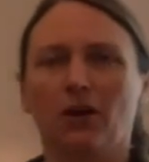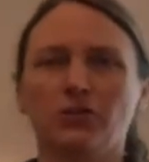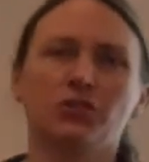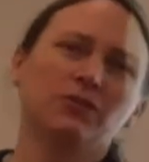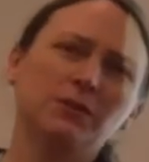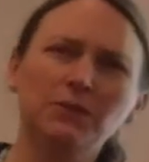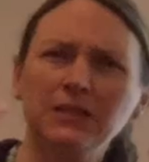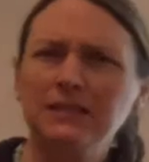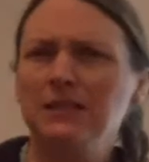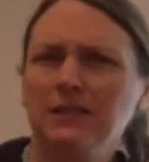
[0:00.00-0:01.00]
So some of these
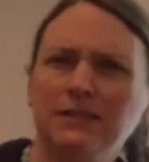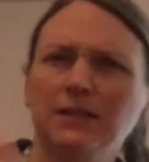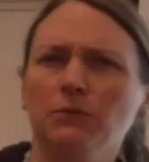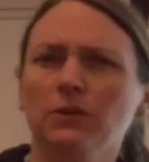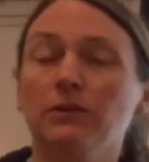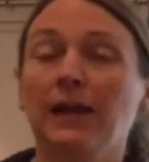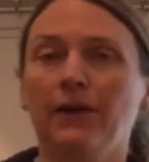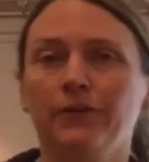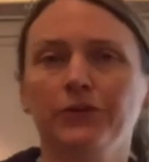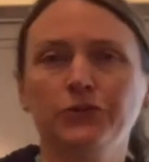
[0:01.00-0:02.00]
things seem a little
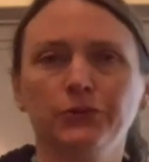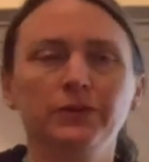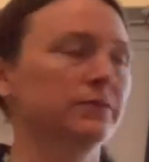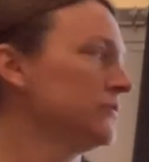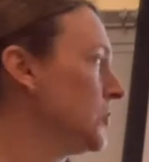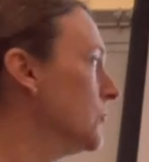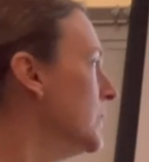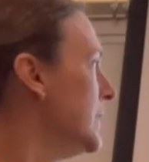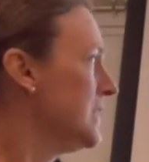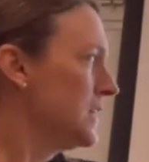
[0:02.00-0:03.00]
counterintuitive, so
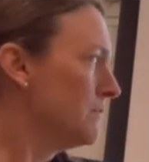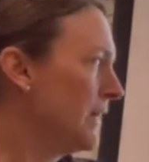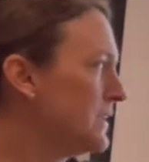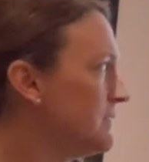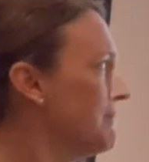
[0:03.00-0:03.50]
it might